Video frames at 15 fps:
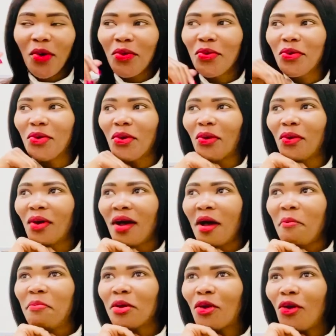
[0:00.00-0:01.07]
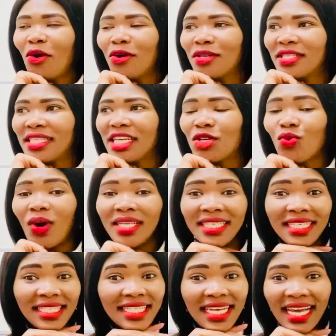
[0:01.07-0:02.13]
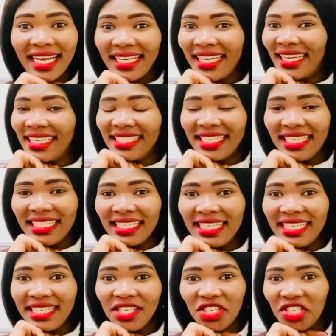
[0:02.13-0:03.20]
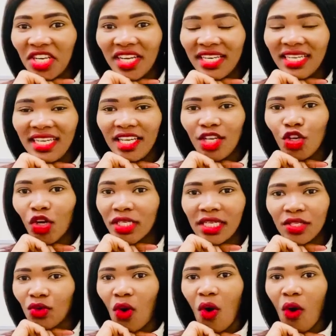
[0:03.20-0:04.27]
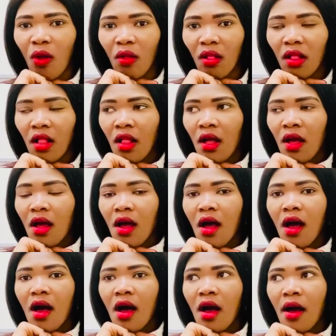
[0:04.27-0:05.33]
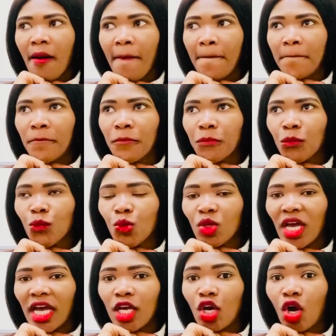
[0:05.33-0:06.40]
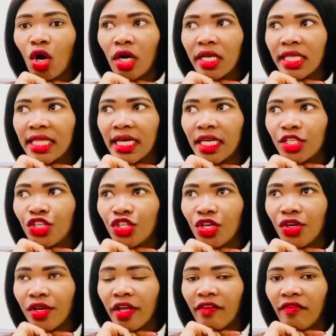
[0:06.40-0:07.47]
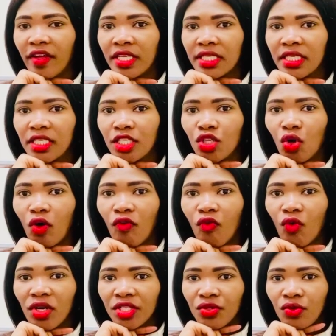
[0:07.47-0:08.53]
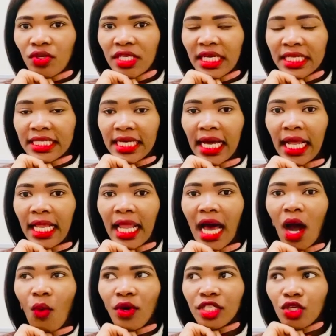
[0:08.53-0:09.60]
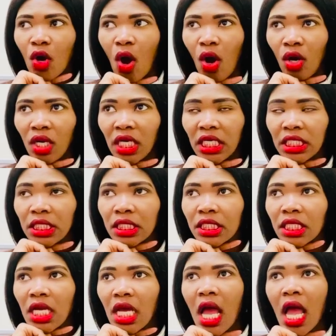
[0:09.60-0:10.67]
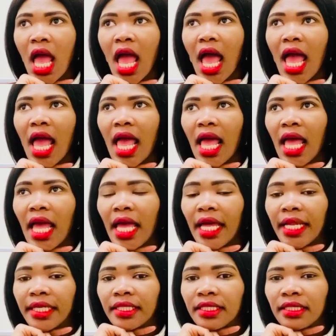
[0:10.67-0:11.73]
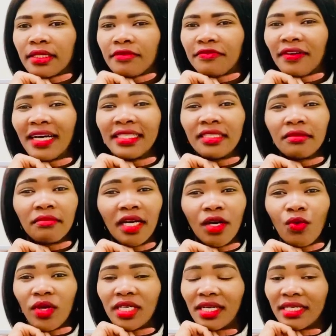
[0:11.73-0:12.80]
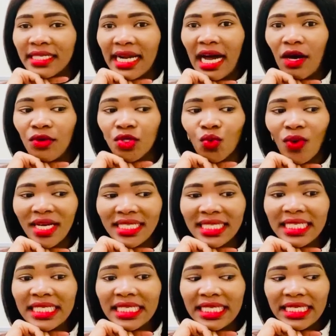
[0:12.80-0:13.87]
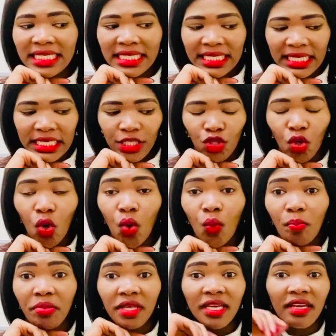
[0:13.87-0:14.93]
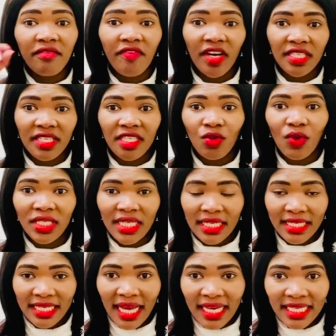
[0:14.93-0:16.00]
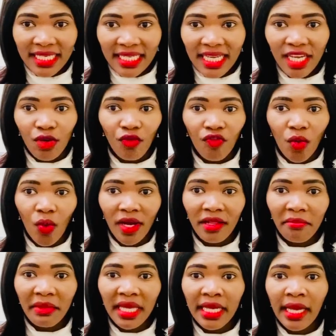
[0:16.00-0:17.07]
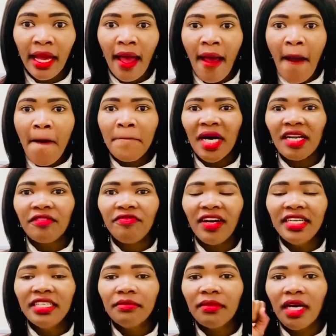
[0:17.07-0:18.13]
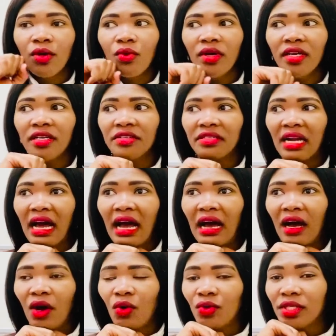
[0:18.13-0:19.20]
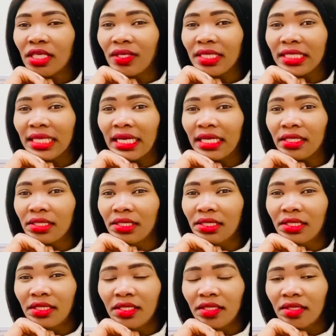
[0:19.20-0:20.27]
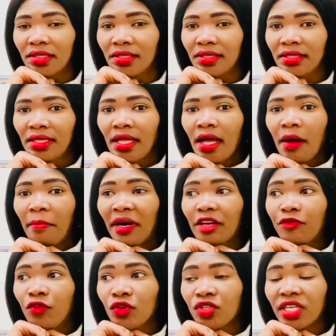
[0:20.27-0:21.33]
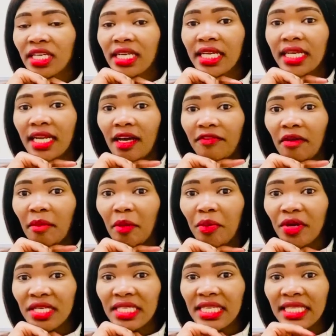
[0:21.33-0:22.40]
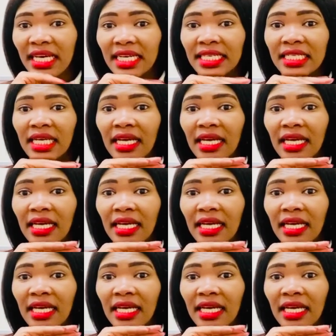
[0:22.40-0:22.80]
know, because it wasn't an easy journey, not at all. I got there to the University of KwaZulu-Natal, Howard College, and finding my way around wasn't easy. Though being at varsity was exciting and overwhelming, but finding my way around, I was like, yo. But fortunately enough, I'm a person that